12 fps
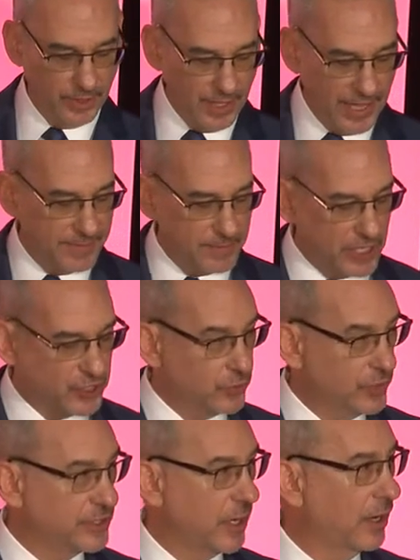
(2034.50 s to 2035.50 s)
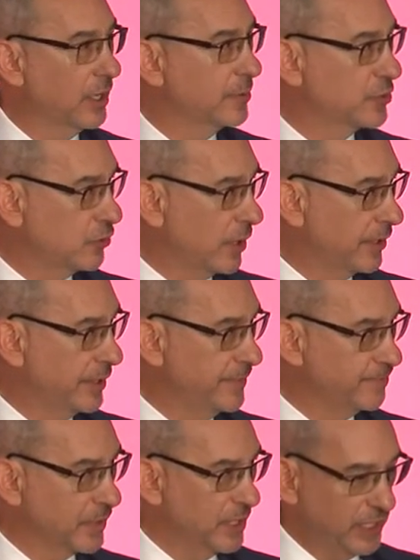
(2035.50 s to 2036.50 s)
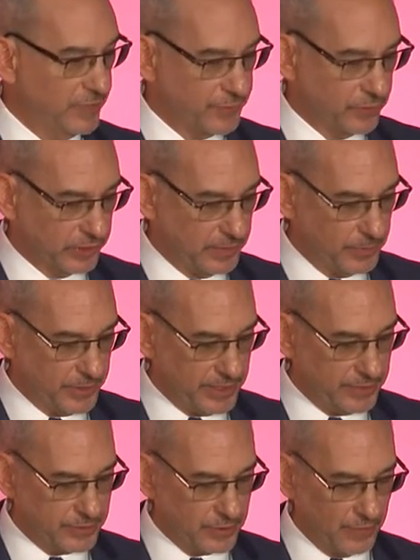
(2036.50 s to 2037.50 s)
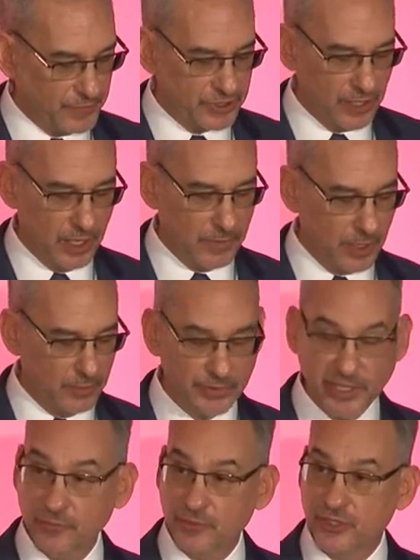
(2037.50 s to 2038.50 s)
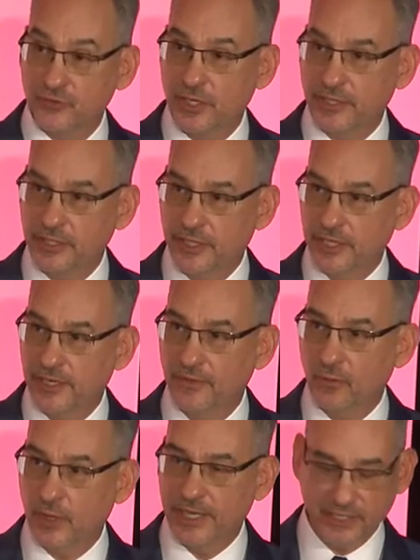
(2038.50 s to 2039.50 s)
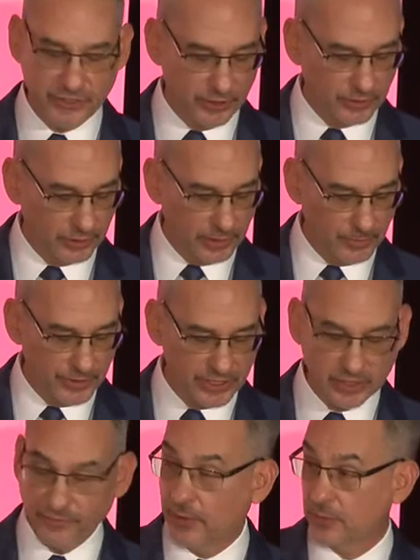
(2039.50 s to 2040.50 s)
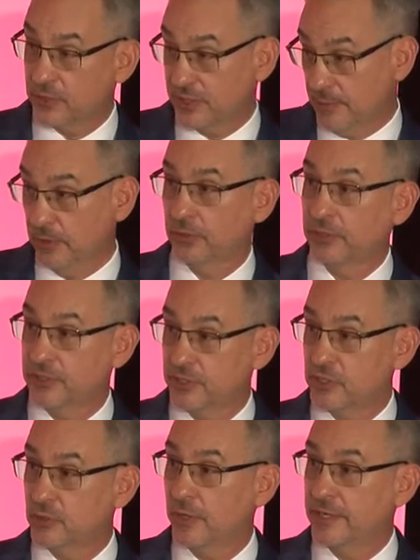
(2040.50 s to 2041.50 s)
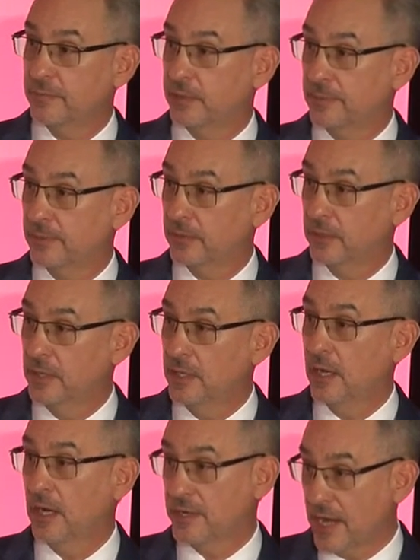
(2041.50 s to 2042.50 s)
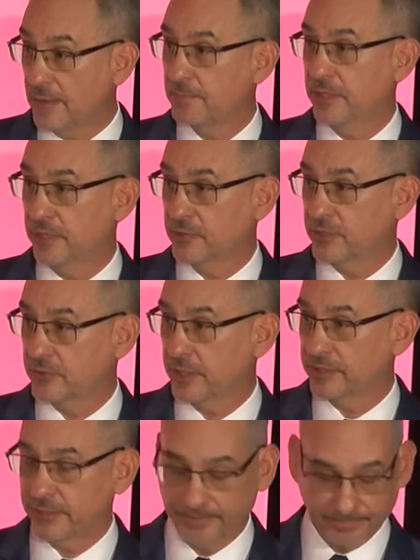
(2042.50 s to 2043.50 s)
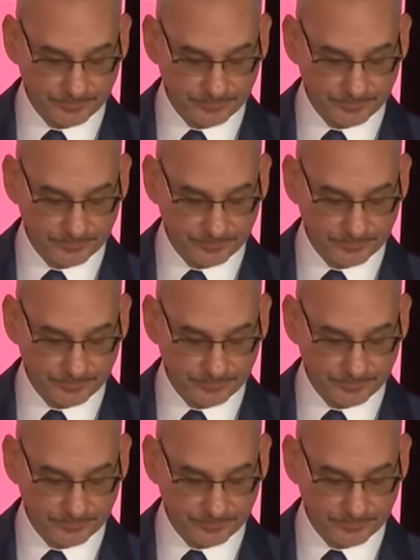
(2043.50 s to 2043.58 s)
A measure is arbitrary if the liberties of some are being restricted in the ways that the liberties of other similarly situated people are not being restricted.